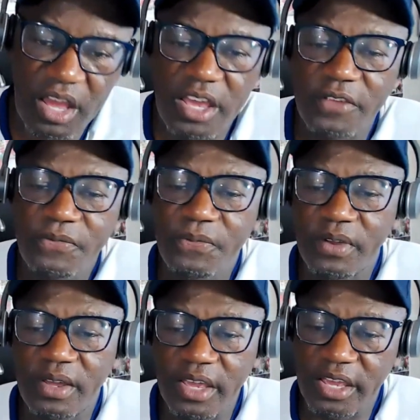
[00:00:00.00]

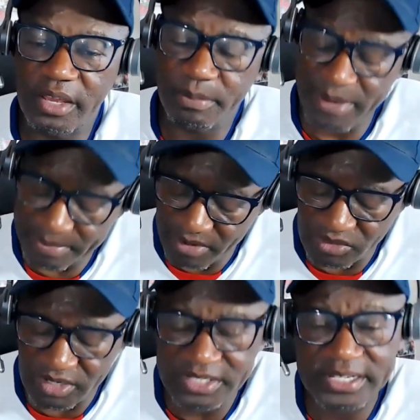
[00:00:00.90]

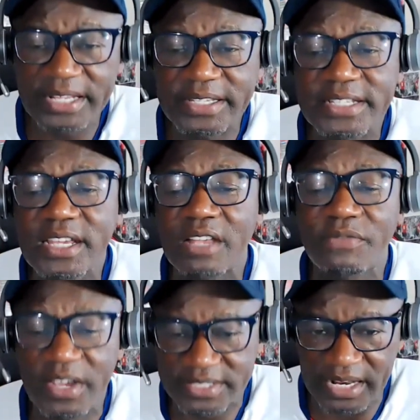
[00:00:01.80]
said this guy's
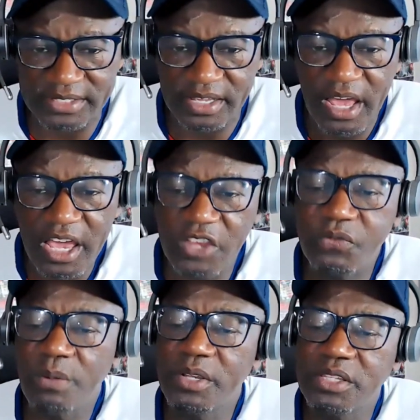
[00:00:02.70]
very talented. His
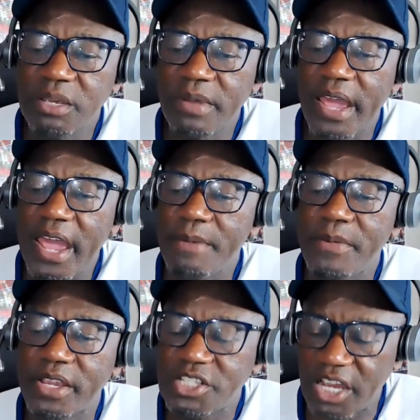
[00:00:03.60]
former teammate
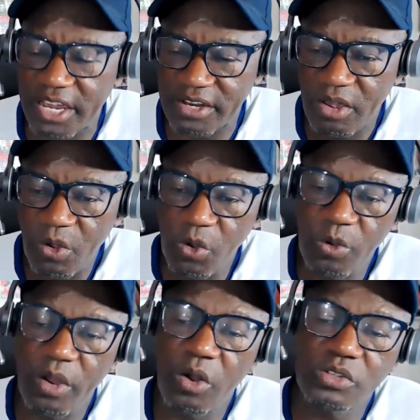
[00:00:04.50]
Emre Can,
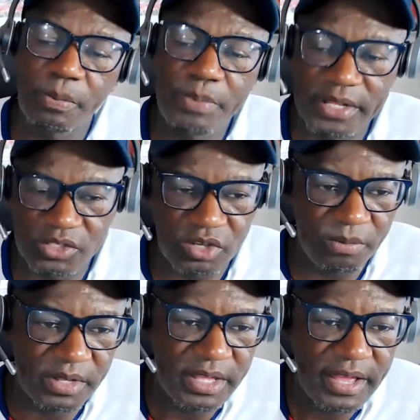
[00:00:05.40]
who also played at
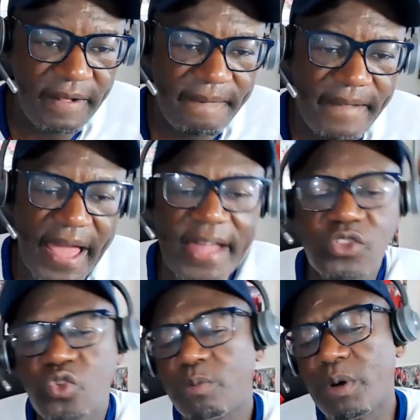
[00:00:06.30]
Dortmund,
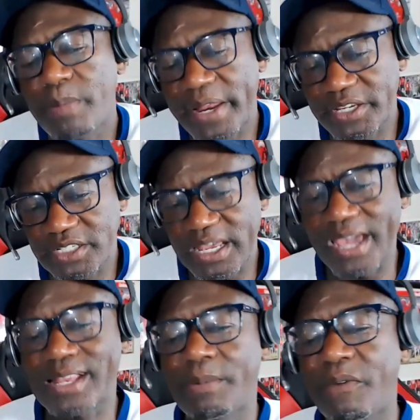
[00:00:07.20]
and Dortmund managers
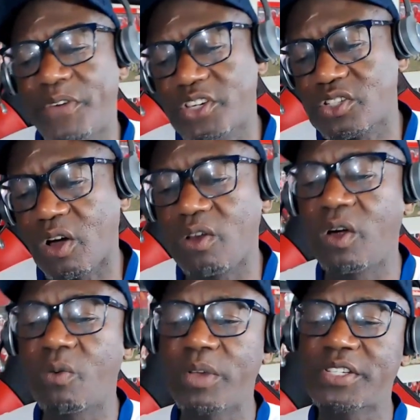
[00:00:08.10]
and club officials,
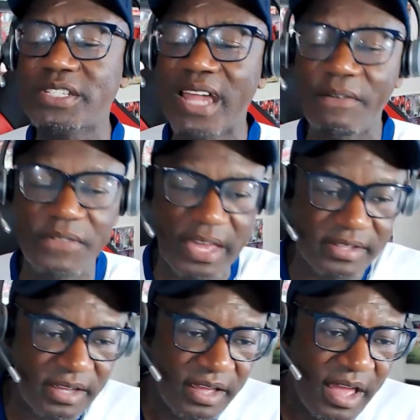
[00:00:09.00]
along with
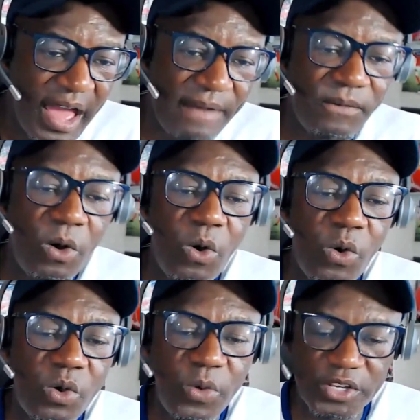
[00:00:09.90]
Southgate, have
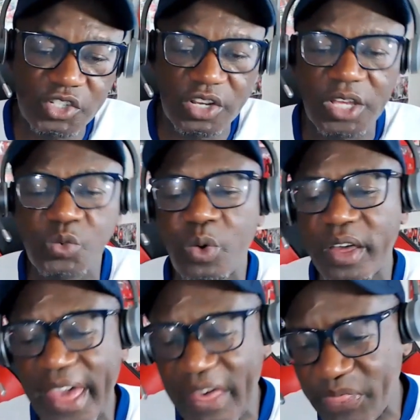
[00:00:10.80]
all questioned his
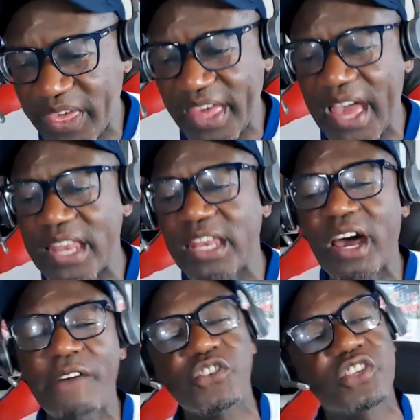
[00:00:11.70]
work ethic and
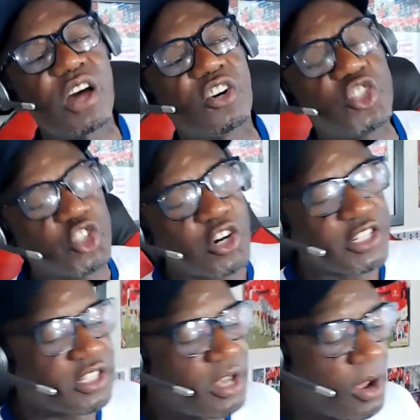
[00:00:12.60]
lifestyle
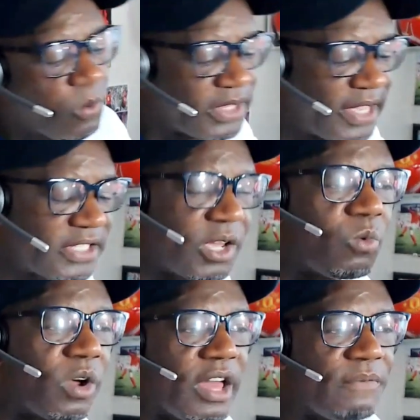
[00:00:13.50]
choices. When they say
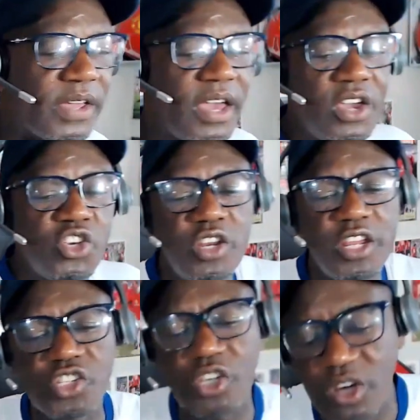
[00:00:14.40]
work ethic, you
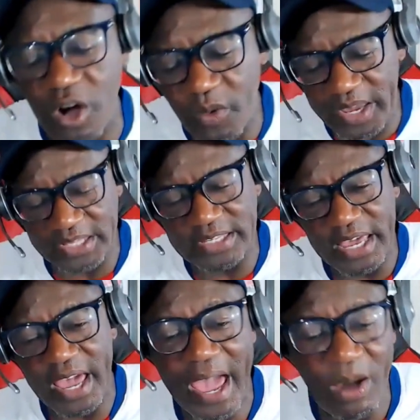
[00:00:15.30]
need to go in
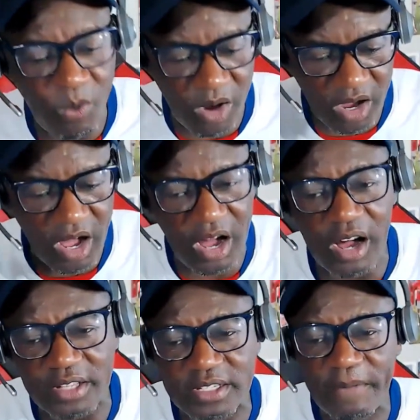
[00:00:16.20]
there and work
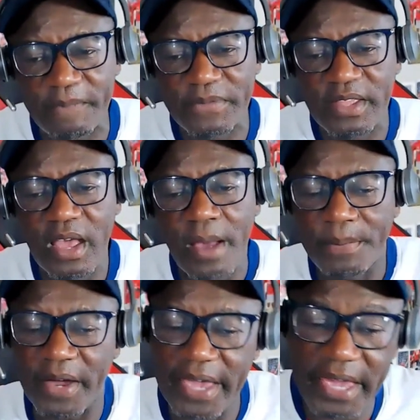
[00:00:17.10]
hard.
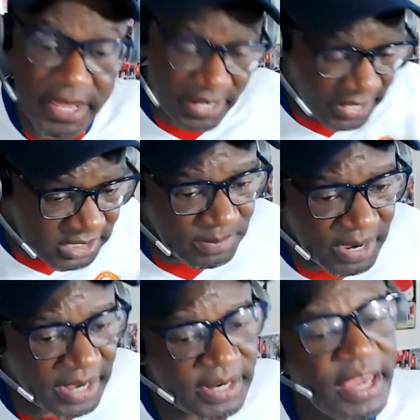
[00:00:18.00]
But in his
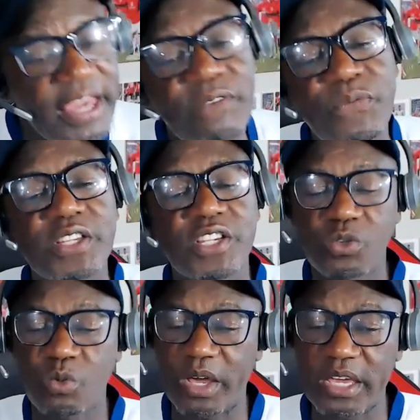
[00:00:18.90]
mind, he thinks
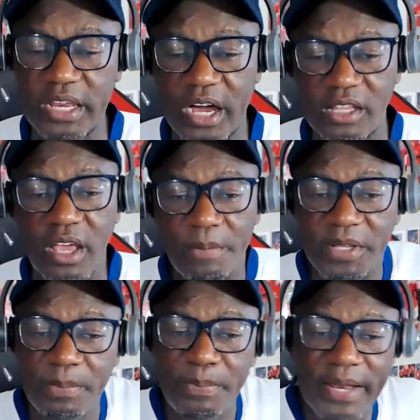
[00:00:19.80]
he's working hard.
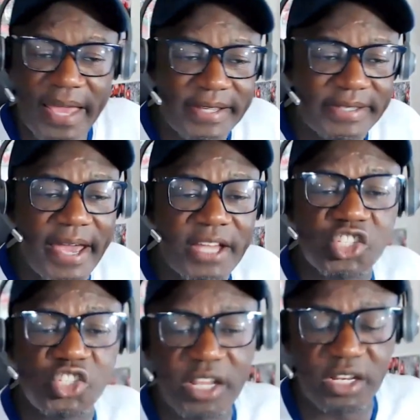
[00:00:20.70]
But the players and
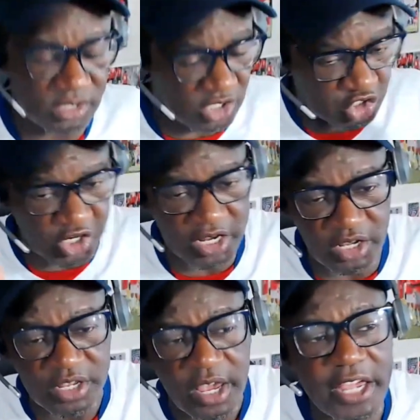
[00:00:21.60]
the
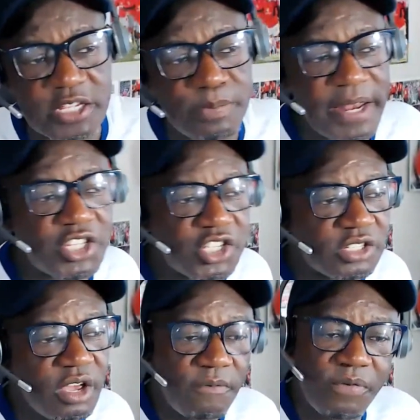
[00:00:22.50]
trainers, his
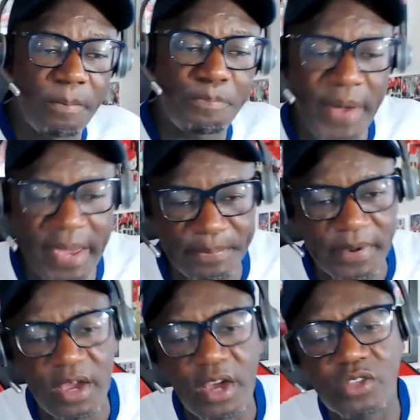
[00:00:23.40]
managers, from Pep
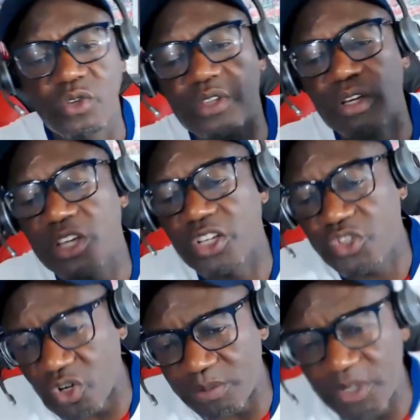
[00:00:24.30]
to the
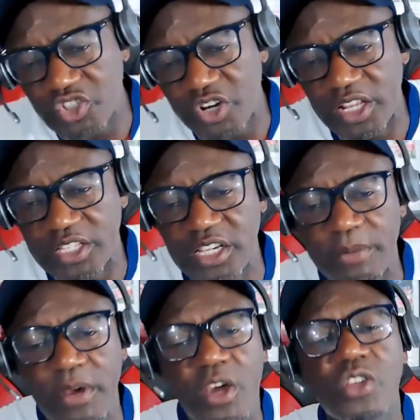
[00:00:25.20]
Dortmund training
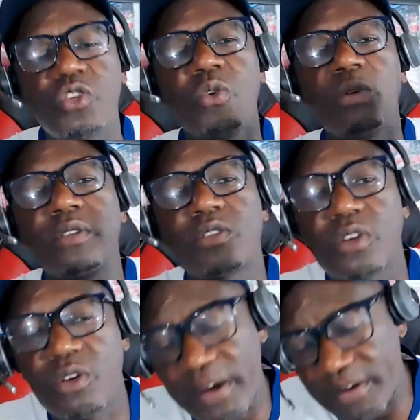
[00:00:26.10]
team, to
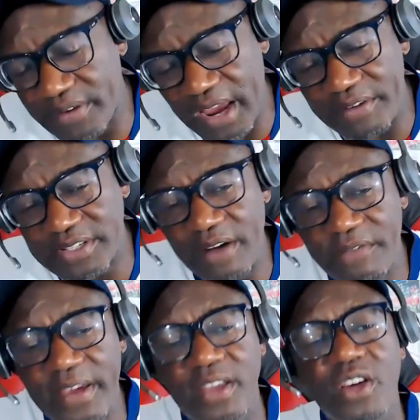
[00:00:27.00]
Gareth
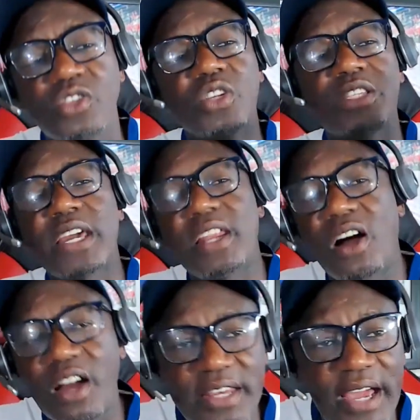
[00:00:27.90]
Southgate, to Ten
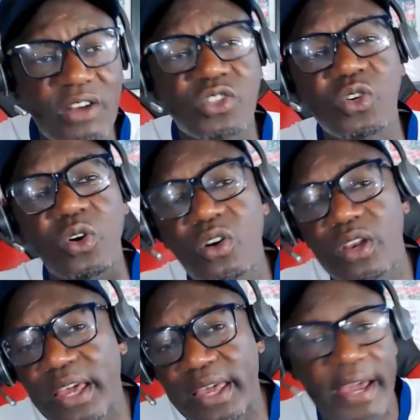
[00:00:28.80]
Hag now, to
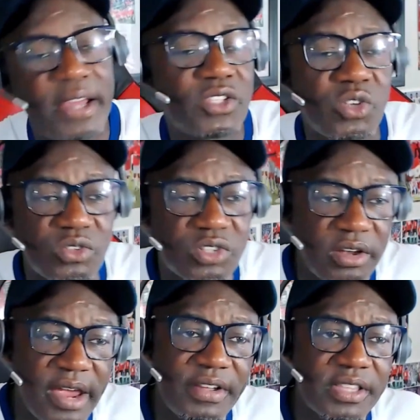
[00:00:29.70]
Ole, and to
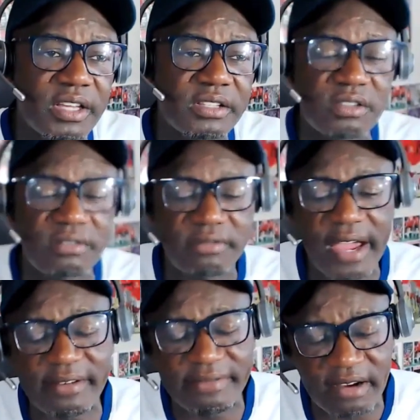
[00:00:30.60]
Eric, to
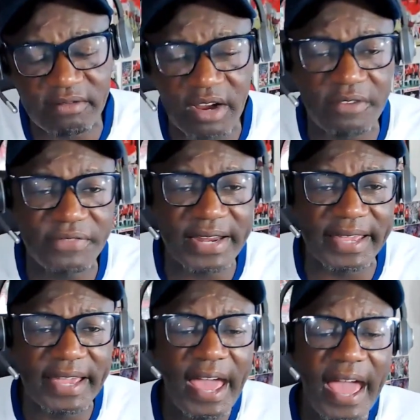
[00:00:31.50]
Ralph
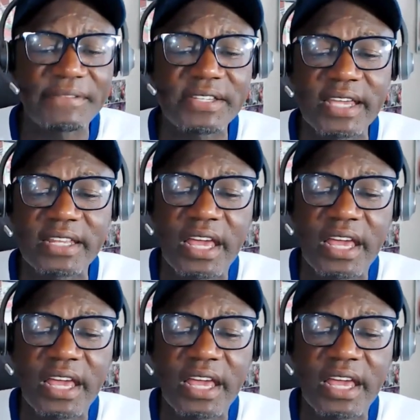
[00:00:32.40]
Rangnick, have said